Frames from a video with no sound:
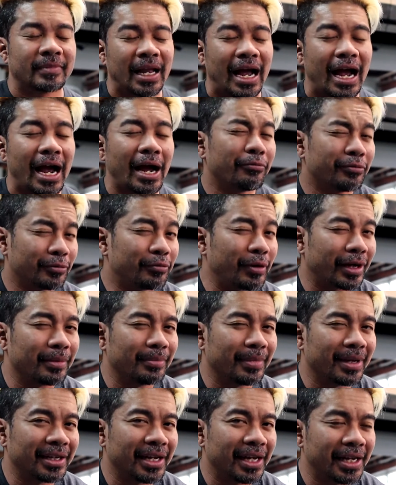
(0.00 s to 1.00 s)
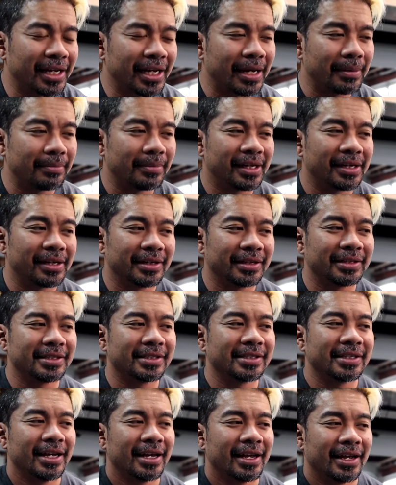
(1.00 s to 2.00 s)
I would recommend getting it,
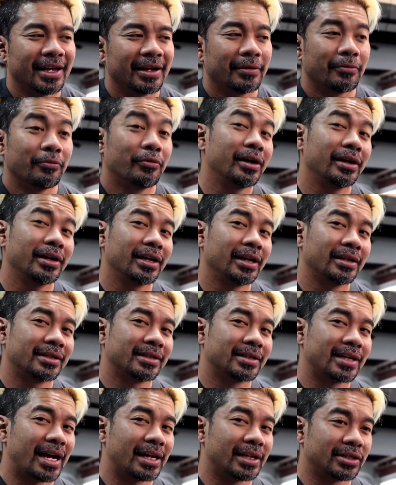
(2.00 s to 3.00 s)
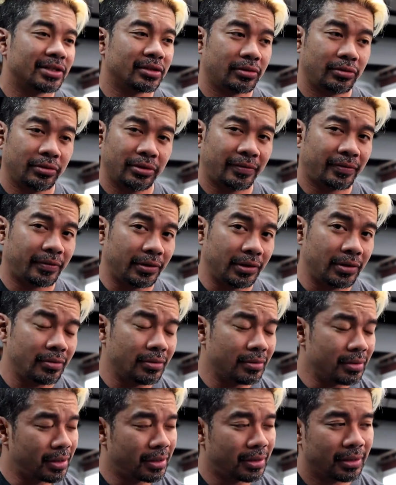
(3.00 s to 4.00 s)
because one, it's added security for
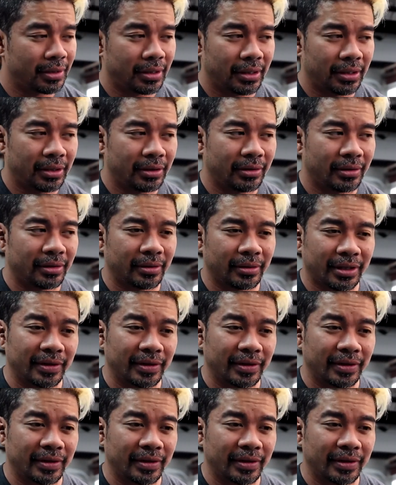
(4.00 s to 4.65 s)
you, and